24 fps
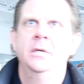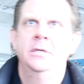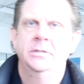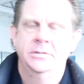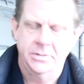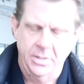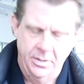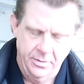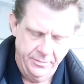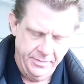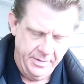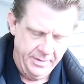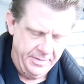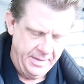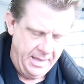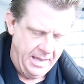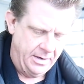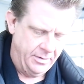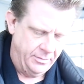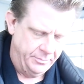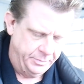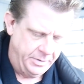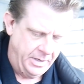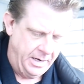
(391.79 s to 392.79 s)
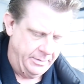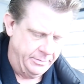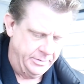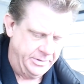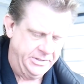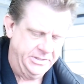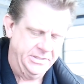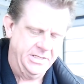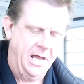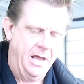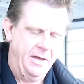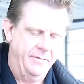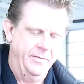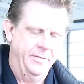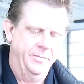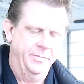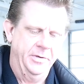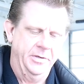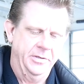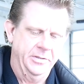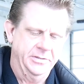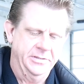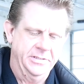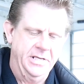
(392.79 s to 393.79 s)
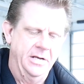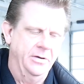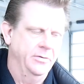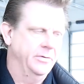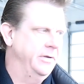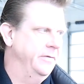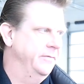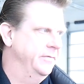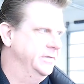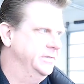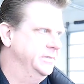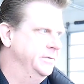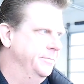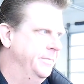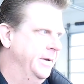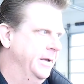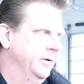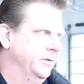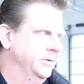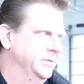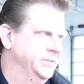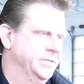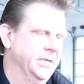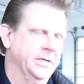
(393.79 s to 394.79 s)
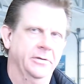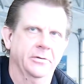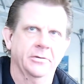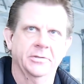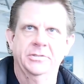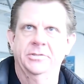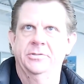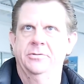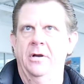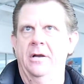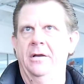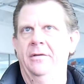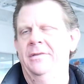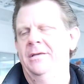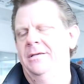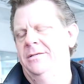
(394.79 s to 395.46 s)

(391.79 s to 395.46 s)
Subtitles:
So, and then that'll probably solve it, because that'll give us a better signal strength.